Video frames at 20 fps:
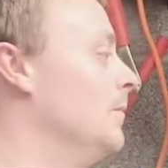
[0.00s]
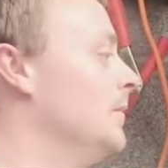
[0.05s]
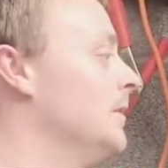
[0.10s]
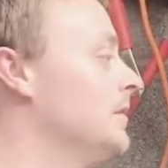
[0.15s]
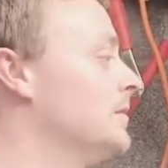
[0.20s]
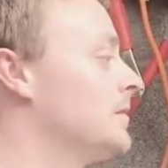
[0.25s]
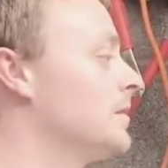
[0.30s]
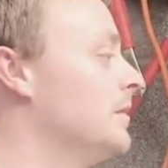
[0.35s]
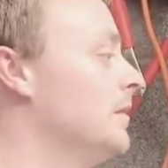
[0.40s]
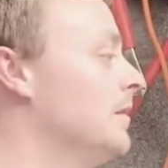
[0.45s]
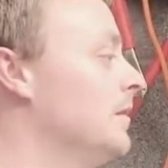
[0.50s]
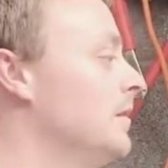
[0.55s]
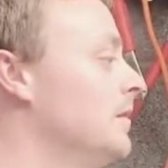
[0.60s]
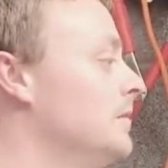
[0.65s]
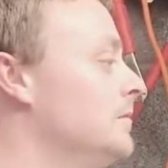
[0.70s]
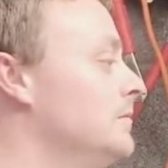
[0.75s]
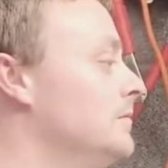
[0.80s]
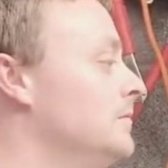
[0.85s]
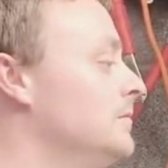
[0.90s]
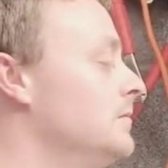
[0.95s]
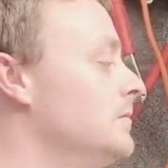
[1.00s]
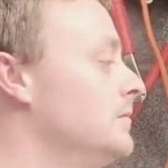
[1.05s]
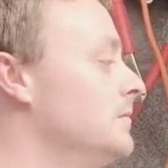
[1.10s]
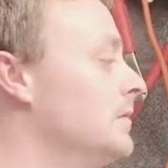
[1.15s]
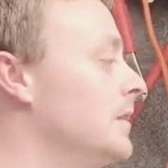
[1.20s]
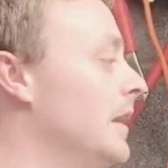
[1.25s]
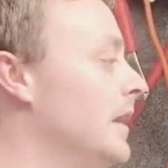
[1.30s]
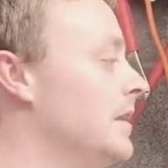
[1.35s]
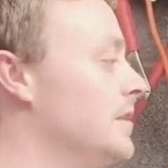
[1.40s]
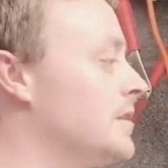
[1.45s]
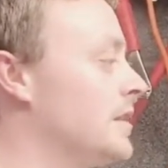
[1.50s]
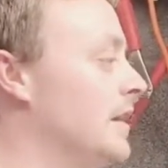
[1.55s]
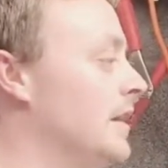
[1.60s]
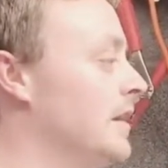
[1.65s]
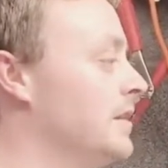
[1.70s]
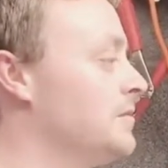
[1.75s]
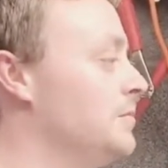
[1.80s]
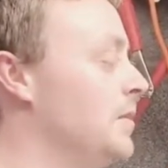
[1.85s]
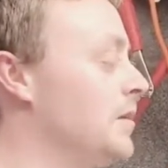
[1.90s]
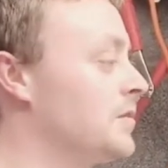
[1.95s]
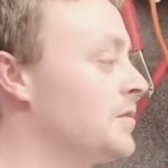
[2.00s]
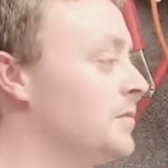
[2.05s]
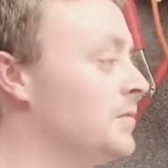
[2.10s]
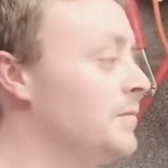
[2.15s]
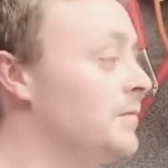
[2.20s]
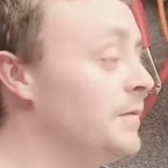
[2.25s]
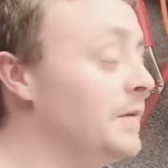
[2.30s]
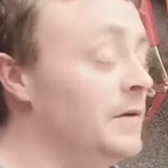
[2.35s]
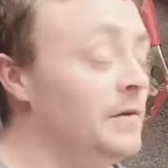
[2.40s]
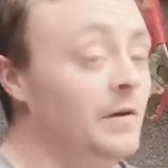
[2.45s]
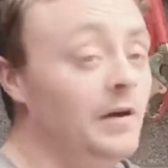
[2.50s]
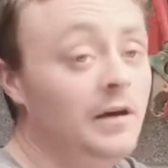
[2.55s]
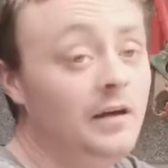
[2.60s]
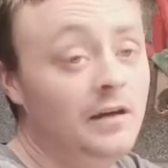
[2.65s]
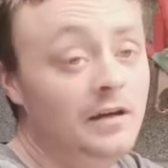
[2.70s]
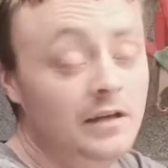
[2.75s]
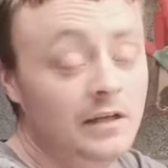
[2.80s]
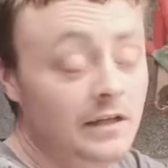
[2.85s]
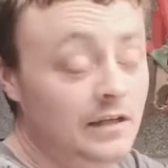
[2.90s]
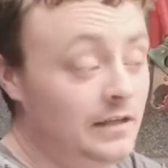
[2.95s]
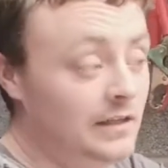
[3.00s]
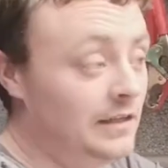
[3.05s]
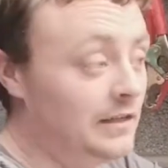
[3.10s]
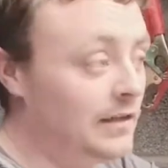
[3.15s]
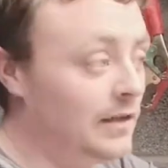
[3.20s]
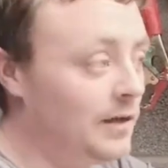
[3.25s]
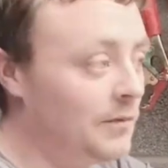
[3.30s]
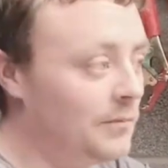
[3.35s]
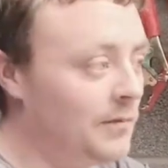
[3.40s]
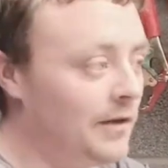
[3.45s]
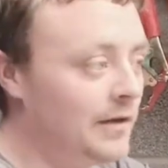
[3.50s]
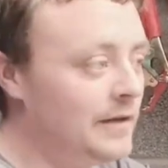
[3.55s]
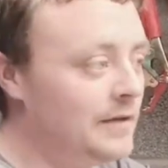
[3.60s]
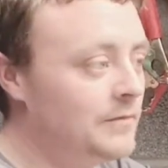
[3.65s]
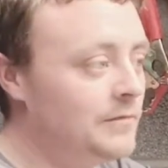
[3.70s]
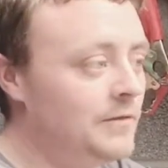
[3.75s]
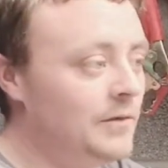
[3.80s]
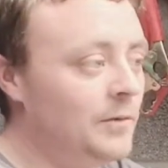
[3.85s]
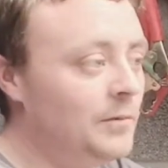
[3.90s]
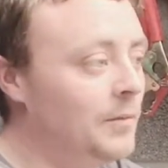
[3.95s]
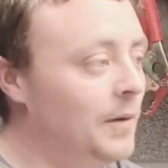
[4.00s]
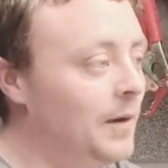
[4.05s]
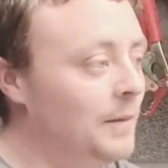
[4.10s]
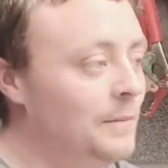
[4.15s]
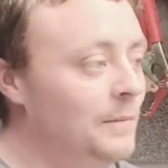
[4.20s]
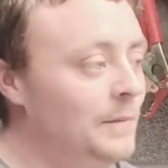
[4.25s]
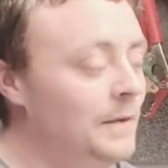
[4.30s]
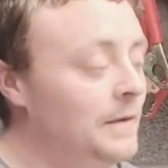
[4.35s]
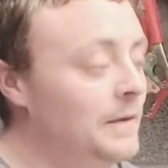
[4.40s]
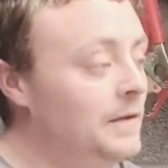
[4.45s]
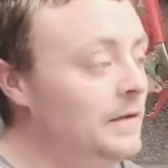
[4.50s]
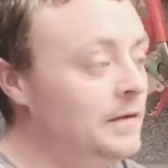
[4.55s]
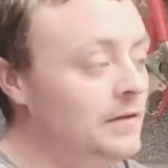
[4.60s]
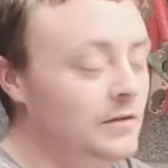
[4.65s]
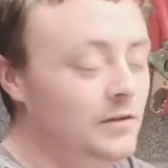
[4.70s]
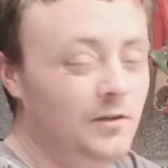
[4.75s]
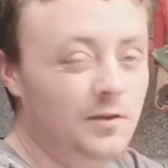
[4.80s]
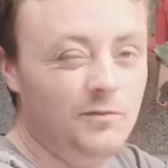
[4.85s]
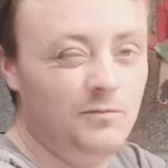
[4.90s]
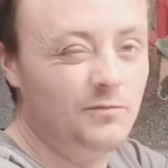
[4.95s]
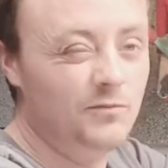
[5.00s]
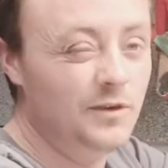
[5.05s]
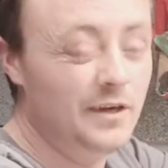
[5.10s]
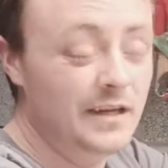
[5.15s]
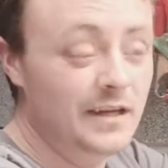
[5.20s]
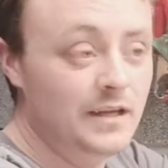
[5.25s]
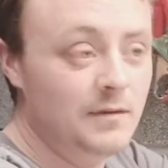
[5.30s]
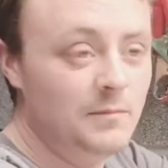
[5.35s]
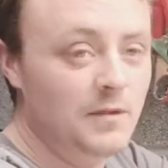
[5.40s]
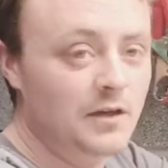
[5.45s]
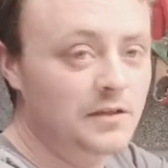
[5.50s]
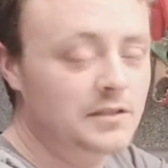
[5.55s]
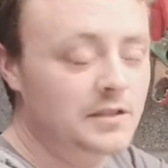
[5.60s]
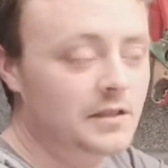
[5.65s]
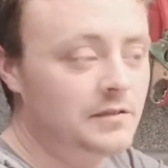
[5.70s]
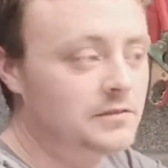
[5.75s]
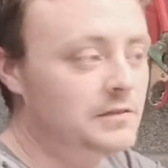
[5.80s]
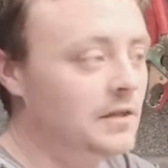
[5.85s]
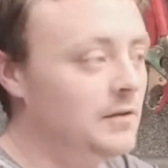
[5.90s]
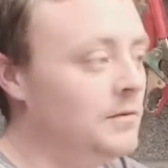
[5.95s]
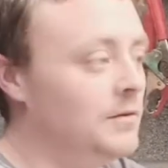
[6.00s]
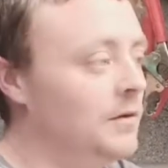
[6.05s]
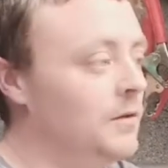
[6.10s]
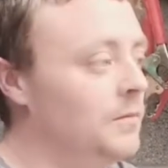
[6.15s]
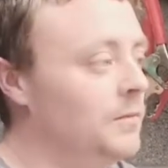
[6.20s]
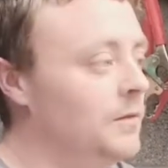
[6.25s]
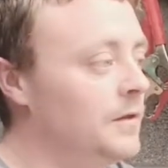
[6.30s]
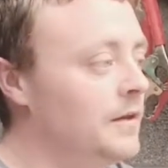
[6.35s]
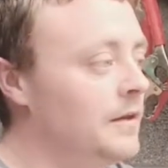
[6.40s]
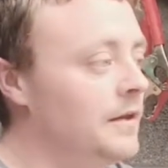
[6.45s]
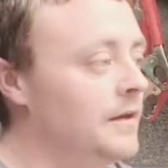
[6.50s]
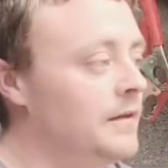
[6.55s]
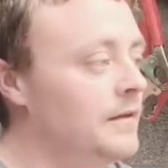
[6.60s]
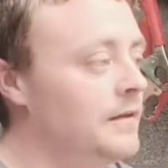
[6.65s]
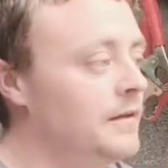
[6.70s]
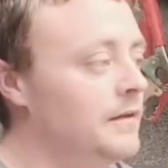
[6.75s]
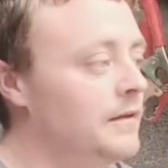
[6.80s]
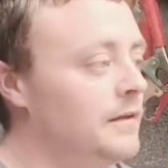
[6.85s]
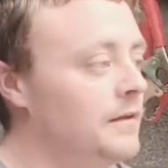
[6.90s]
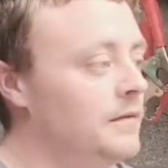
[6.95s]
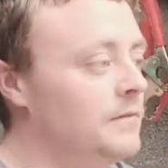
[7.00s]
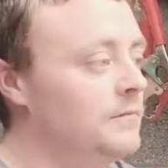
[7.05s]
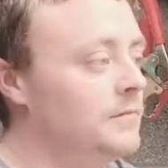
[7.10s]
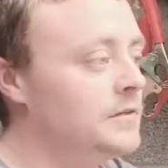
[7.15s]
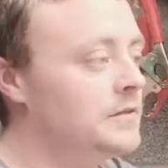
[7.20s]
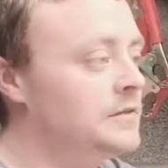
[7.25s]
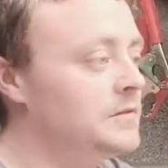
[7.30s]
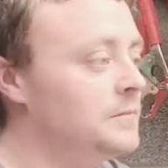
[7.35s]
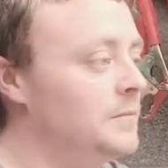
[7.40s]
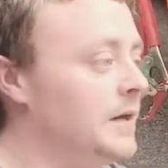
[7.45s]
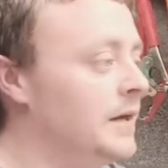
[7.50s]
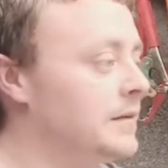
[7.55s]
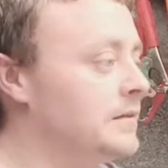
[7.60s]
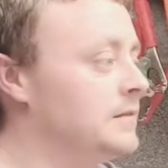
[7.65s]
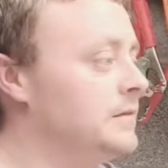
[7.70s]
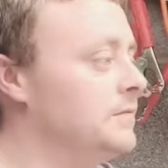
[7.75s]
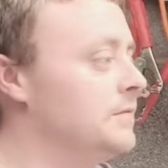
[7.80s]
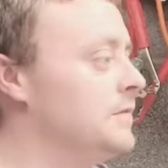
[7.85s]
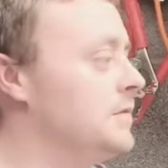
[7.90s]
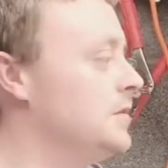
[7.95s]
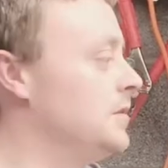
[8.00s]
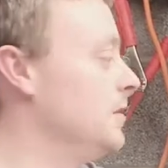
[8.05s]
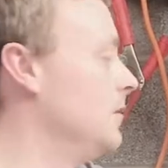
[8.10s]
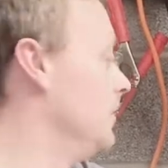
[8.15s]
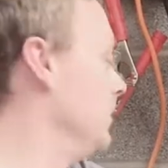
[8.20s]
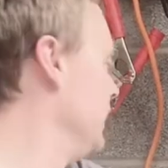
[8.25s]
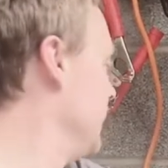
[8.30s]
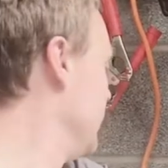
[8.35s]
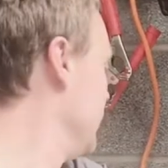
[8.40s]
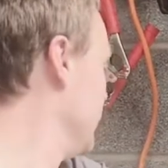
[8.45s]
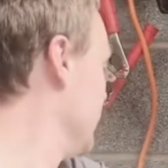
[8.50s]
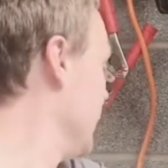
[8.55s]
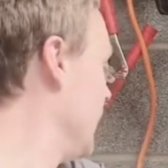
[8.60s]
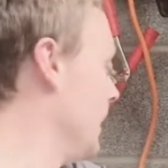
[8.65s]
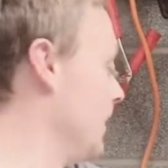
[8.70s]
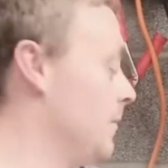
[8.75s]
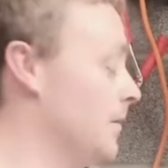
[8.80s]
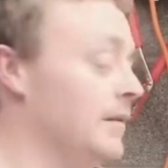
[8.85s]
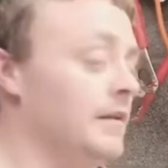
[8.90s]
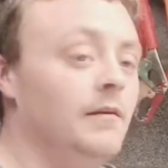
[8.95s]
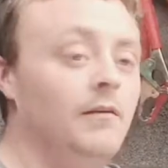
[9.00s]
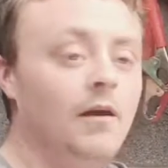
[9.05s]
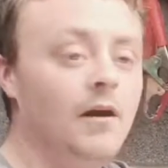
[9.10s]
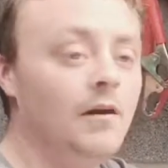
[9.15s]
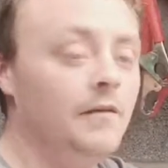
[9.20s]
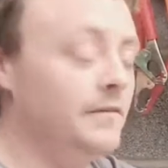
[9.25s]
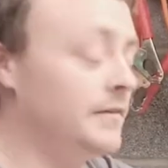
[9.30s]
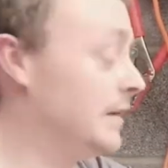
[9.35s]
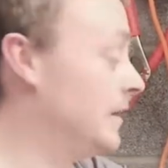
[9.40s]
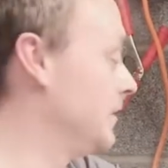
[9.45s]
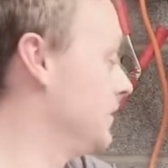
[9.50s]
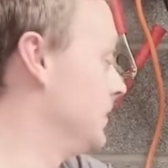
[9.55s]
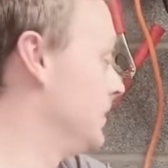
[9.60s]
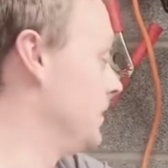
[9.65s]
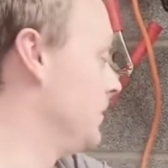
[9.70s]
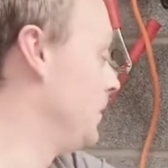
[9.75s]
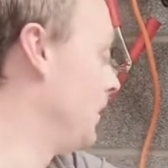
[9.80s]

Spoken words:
It's got HKS mushroom filter and an uprated fuel pump. Not really much else going on with it in respects of tuning there, but there are things in the